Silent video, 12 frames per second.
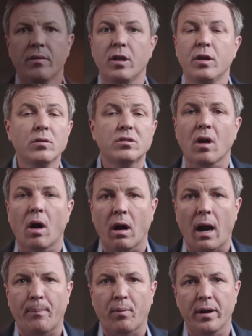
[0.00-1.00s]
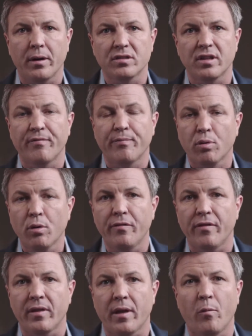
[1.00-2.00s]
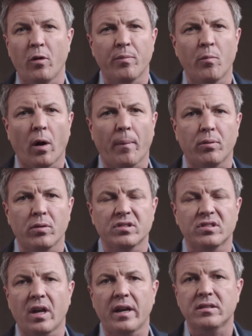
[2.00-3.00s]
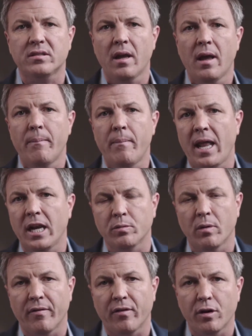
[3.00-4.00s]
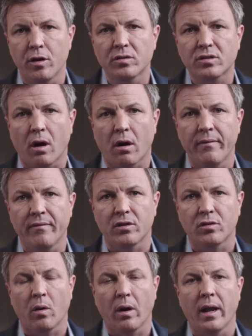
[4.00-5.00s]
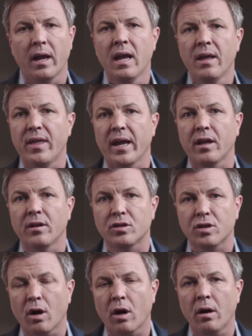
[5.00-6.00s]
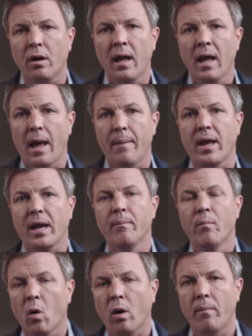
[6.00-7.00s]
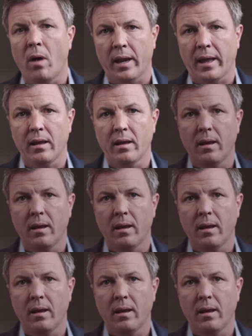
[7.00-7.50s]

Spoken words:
The used car operators have proven that with more precise management of their used car inventory, they can turn and make more money.